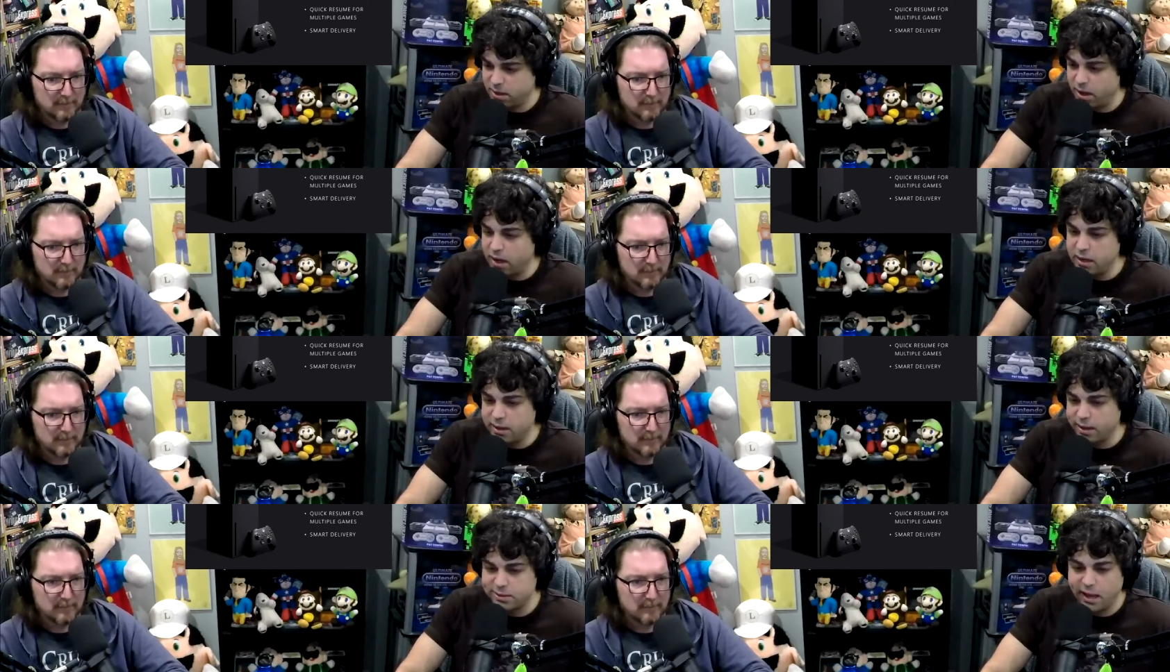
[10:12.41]
Speaker 1: Uh,
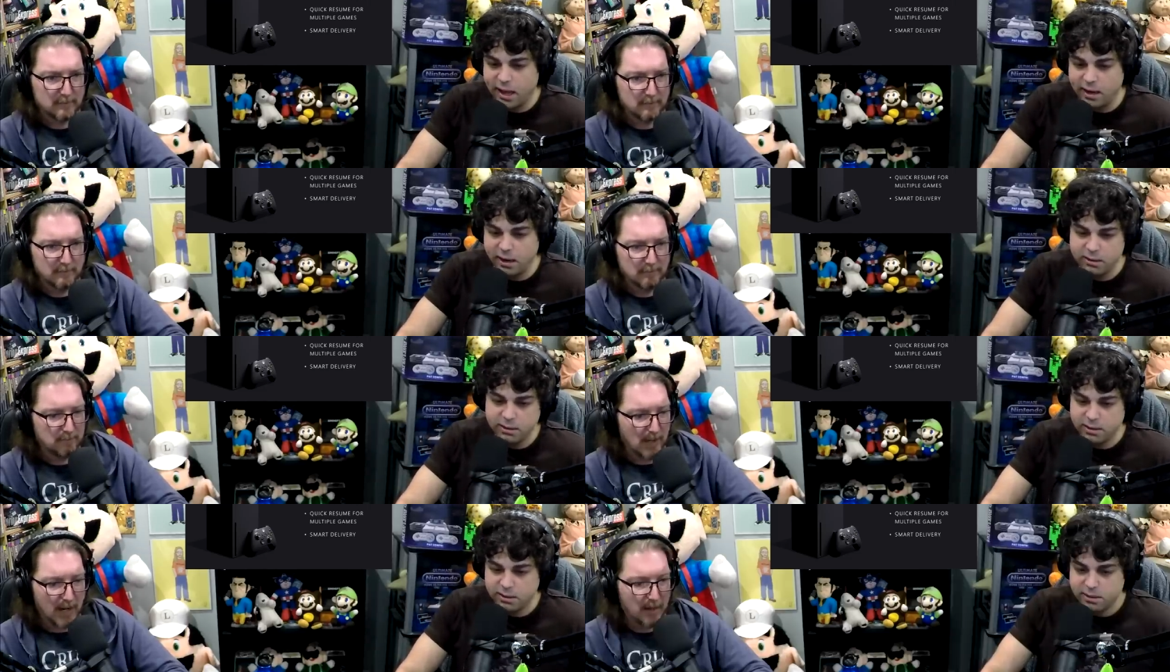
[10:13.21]
anything else to add
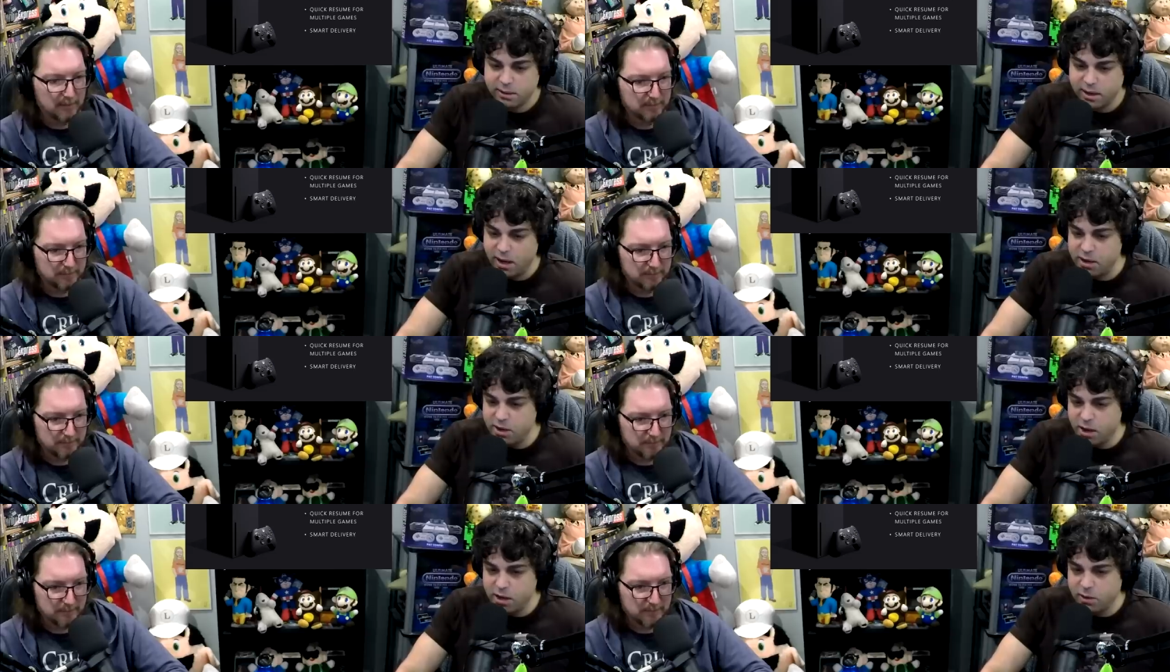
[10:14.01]
here? Nah.
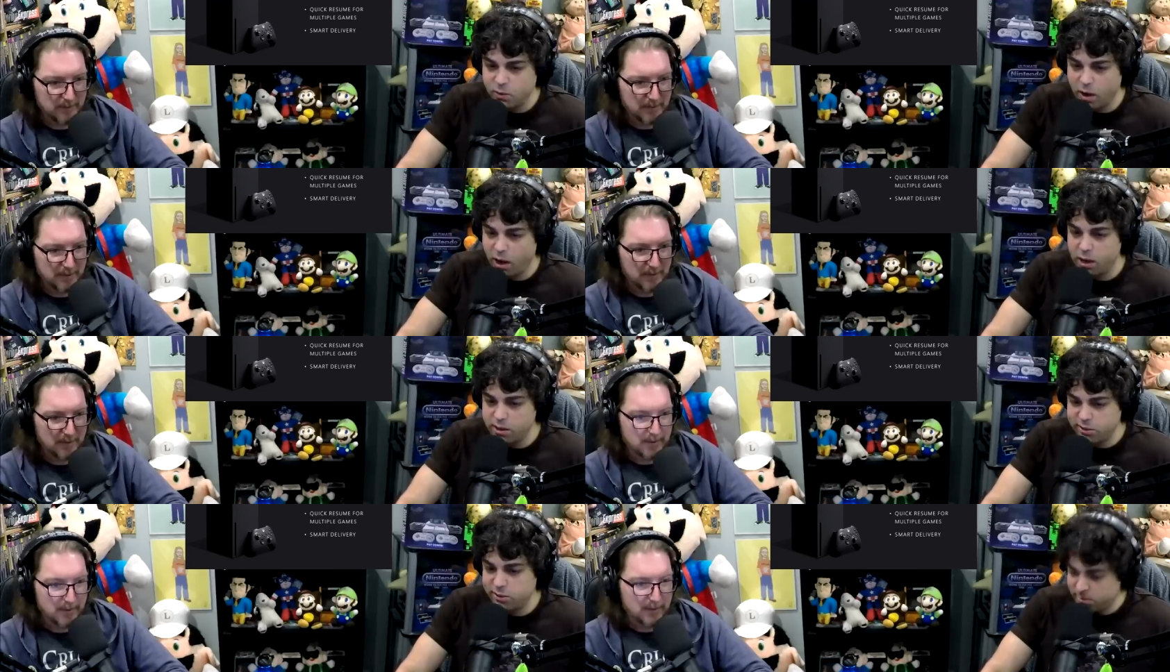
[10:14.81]

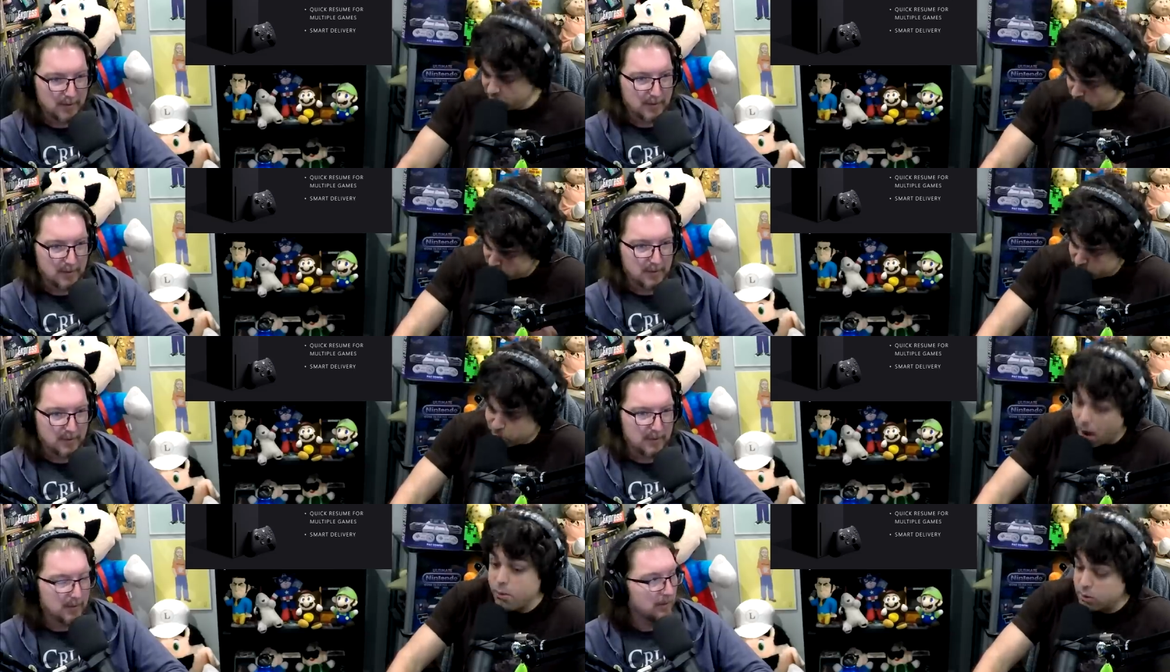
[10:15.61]
just look, look,
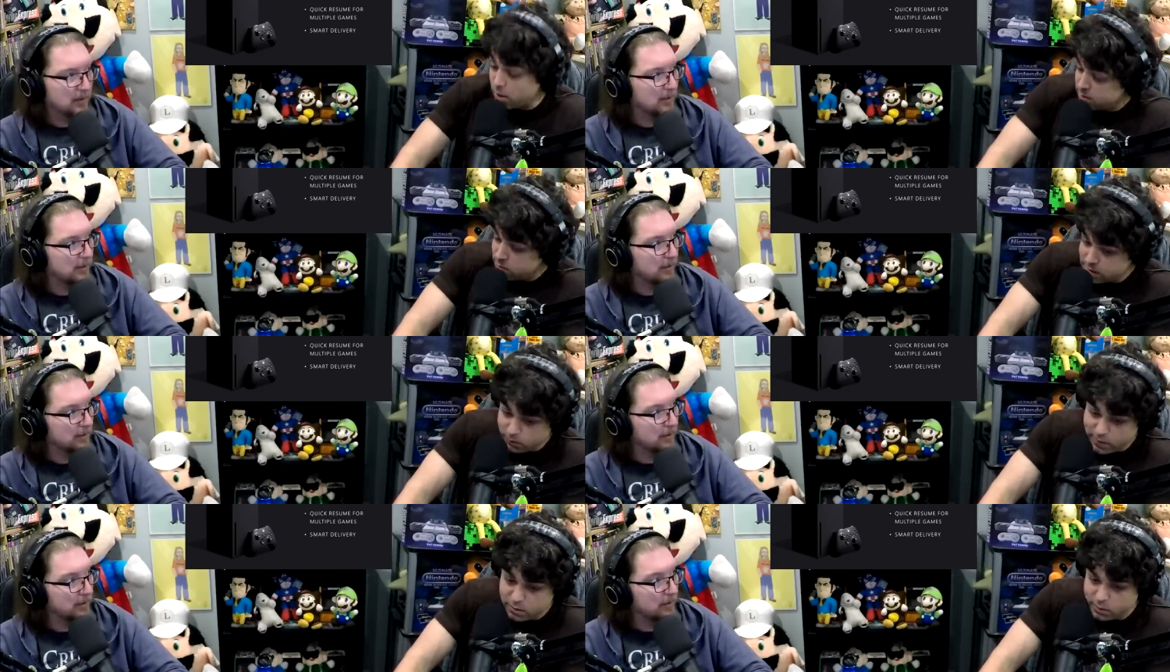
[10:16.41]
Oh, we talked about we,
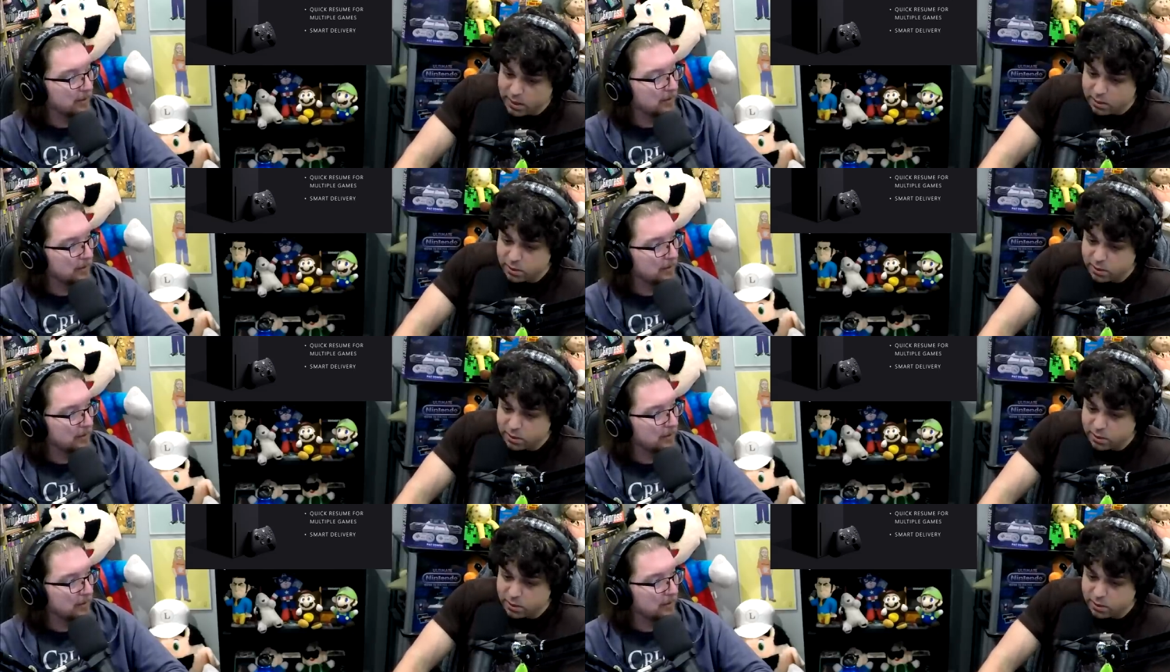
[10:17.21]
we, we